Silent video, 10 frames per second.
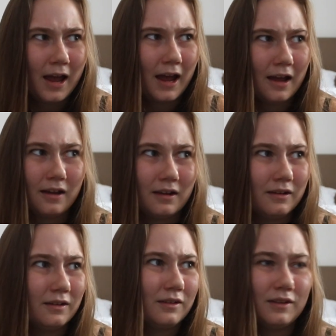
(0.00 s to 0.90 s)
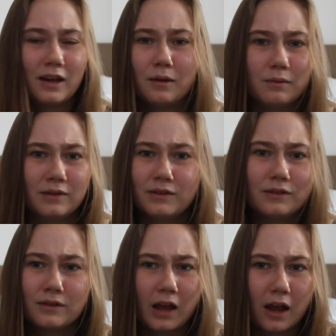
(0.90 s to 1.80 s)
and it
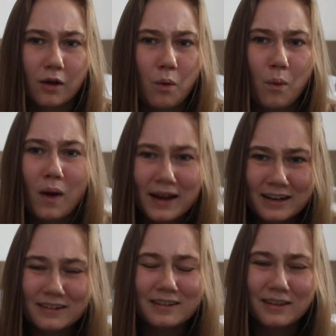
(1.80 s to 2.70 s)
was quite